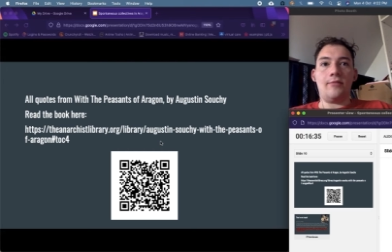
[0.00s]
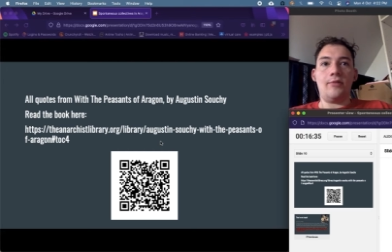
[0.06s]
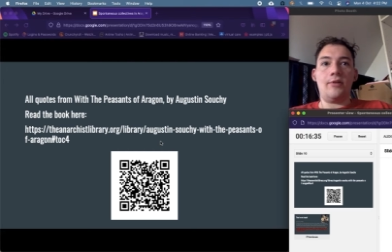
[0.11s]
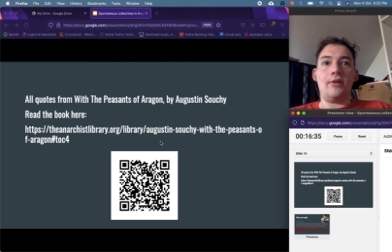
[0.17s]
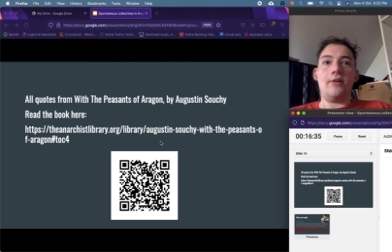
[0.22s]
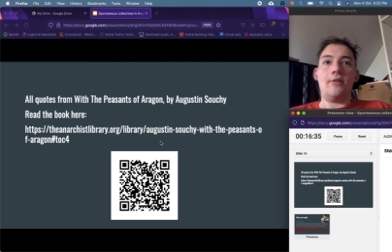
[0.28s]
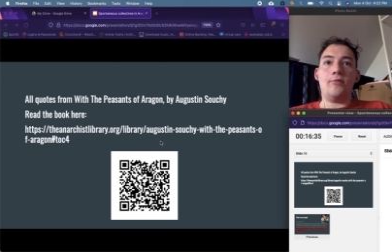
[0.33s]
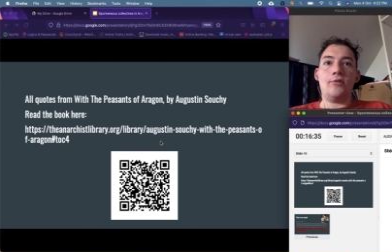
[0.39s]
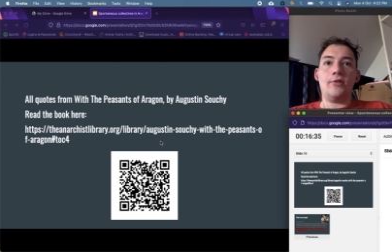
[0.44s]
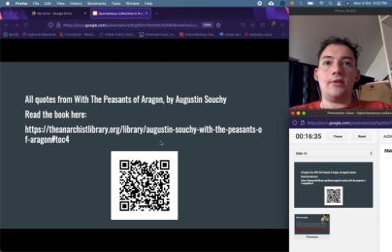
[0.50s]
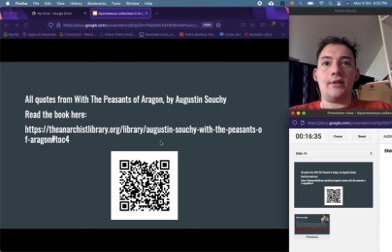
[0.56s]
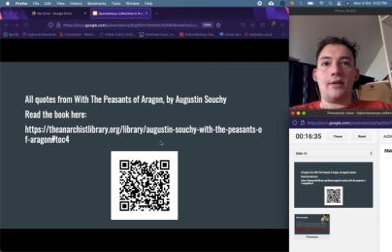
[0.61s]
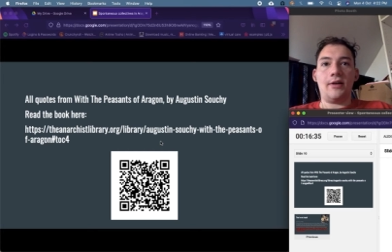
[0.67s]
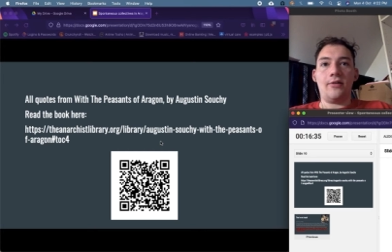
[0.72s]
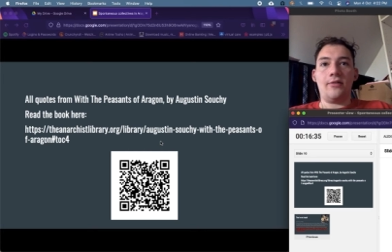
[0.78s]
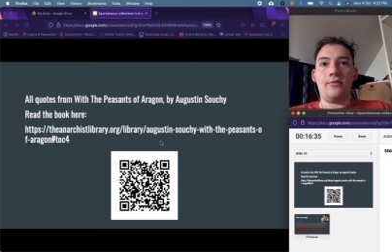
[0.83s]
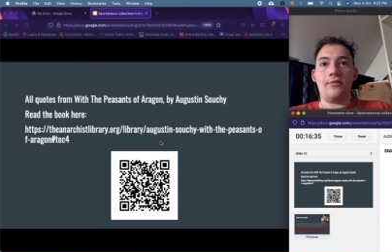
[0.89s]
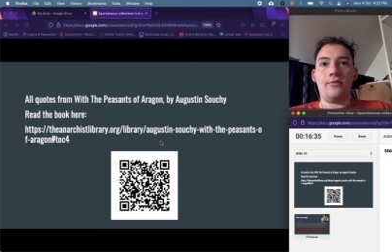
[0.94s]
Now I'm in the
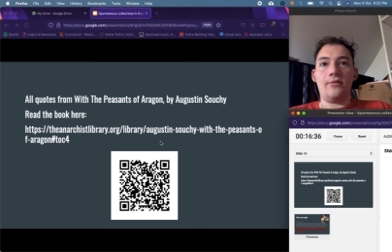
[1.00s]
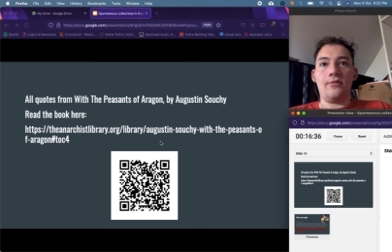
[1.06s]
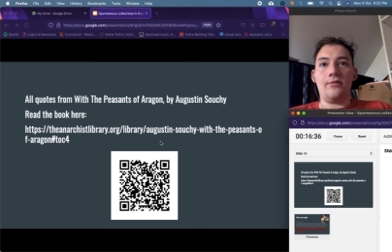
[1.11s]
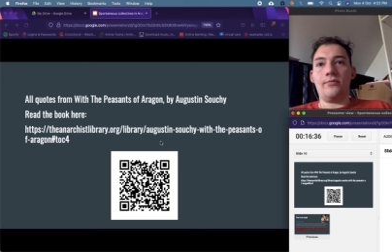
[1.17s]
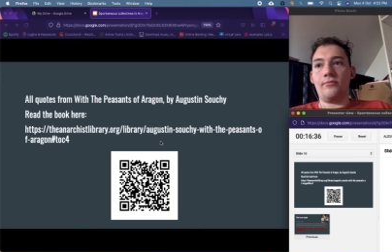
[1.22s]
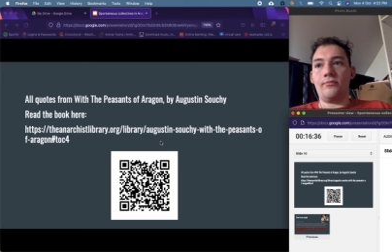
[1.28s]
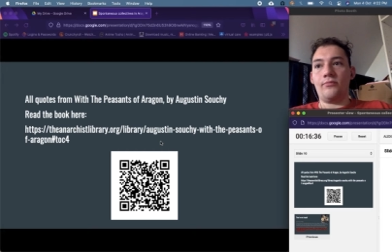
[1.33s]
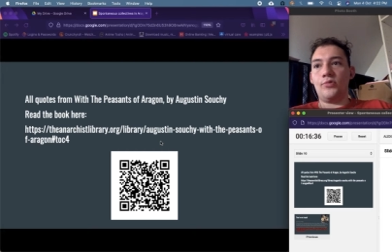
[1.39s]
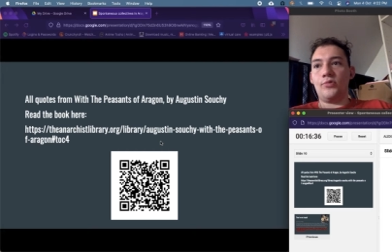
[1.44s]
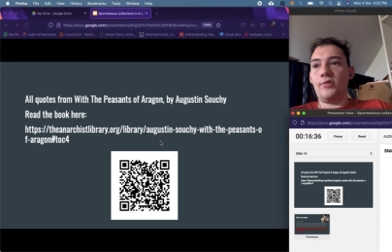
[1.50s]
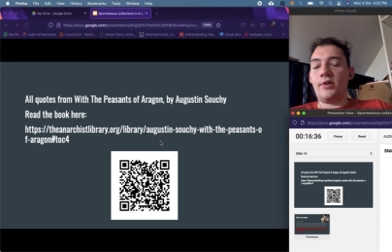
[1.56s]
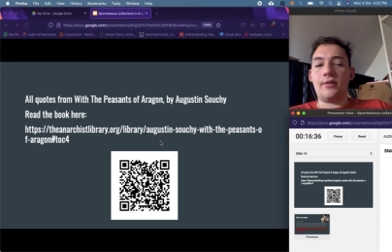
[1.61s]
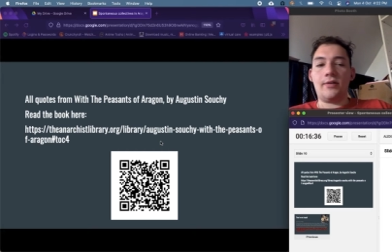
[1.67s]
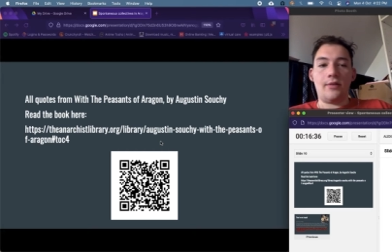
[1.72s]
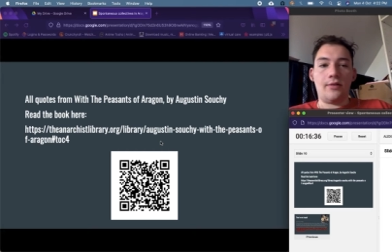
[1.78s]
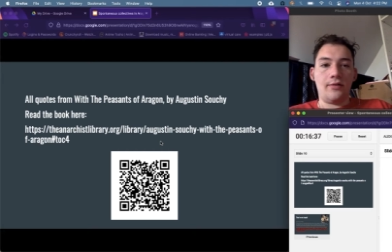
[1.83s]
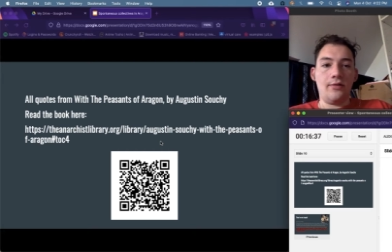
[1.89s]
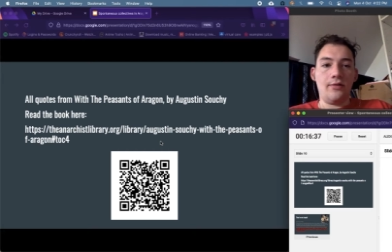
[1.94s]
town of
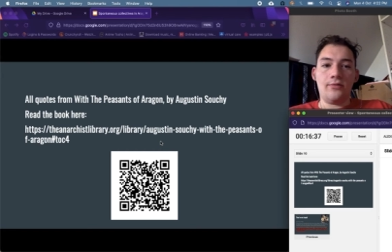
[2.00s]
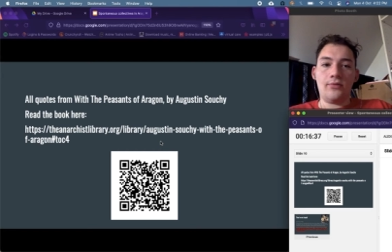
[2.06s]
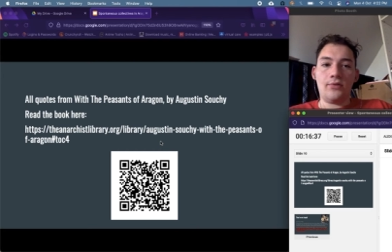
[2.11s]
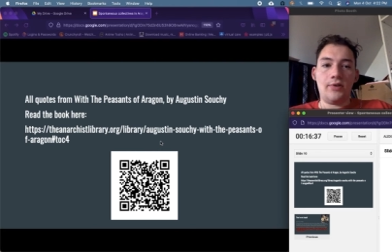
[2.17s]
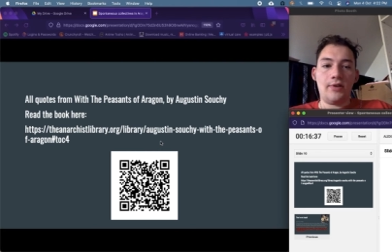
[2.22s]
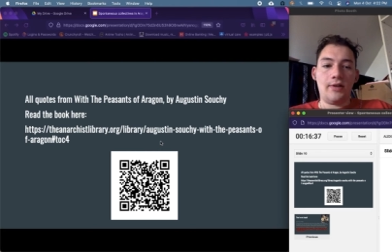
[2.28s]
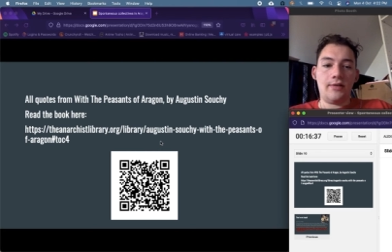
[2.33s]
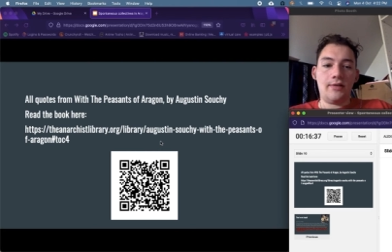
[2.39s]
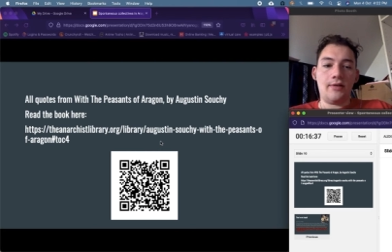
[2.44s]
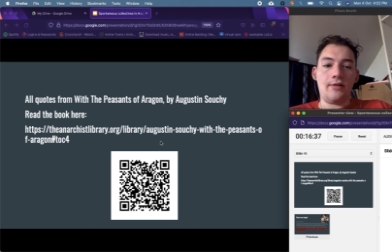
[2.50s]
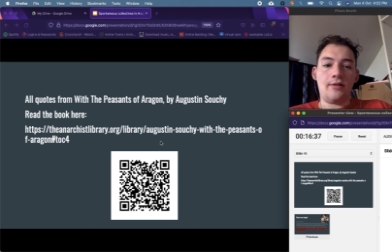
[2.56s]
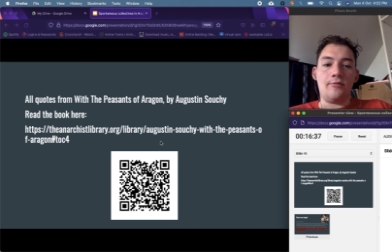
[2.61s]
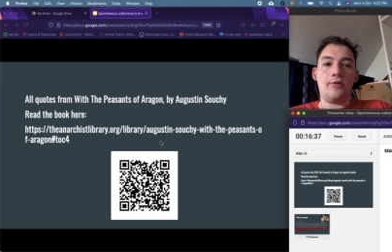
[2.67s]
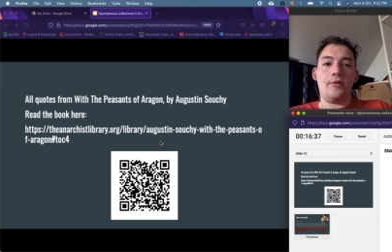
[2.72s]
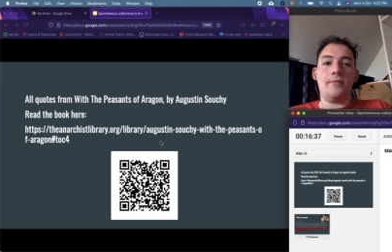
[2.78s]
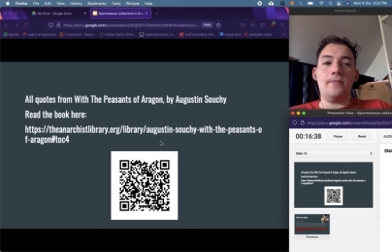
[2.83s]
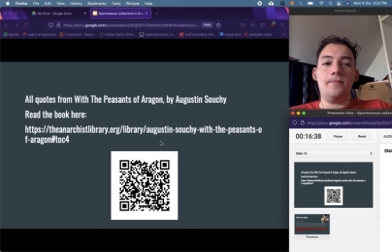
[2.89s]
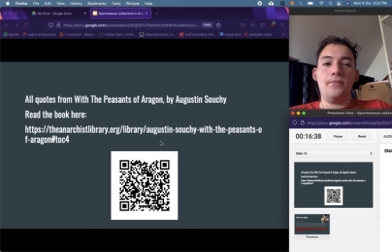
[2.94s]
Muniesa, and here's what stands out to me,
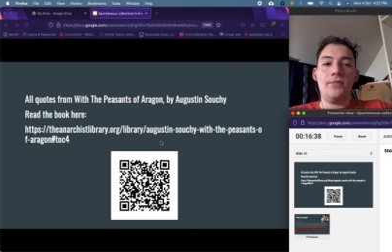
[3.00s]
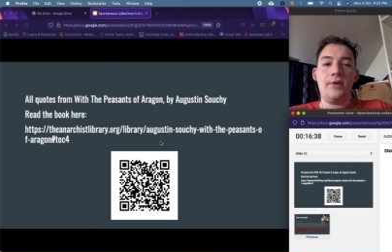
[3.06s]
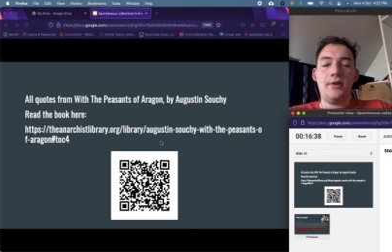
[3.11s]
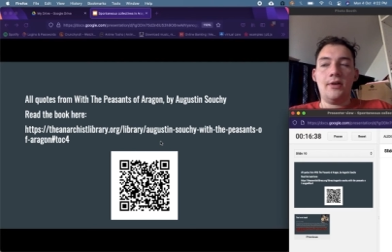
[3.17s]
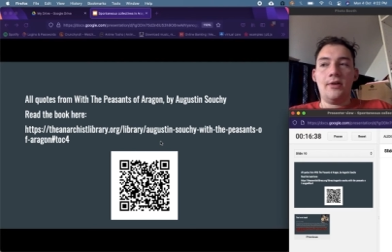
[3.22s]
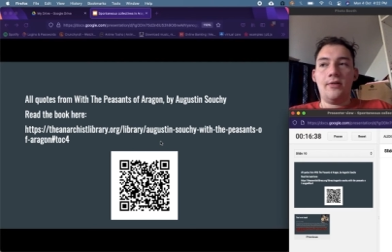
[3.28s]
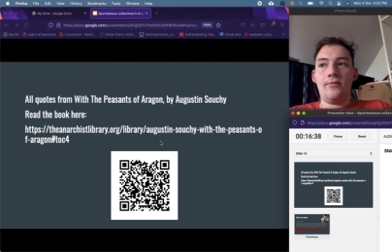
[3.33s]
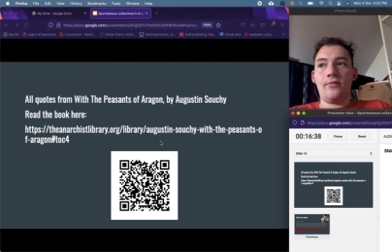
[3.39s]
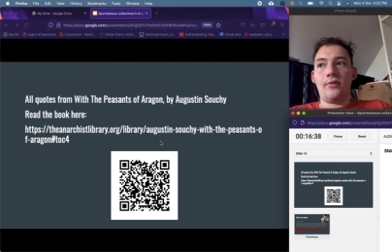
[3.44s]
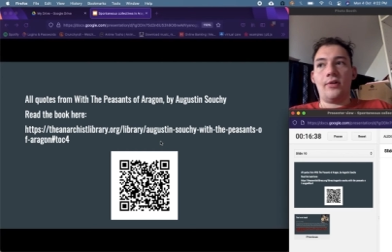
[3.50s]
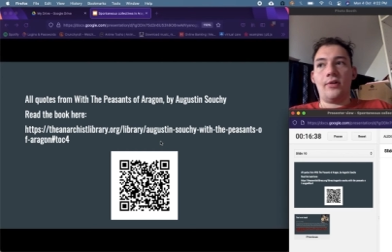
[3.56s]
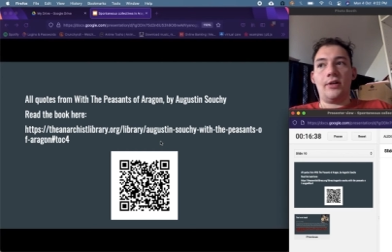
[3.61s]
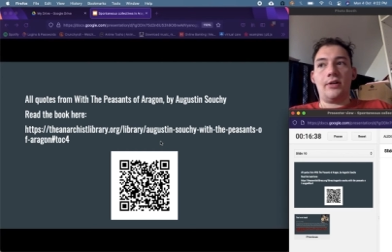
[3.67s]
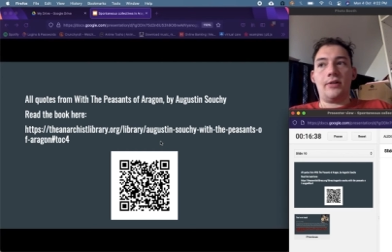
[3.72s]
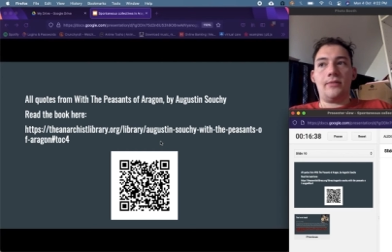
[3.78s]
for like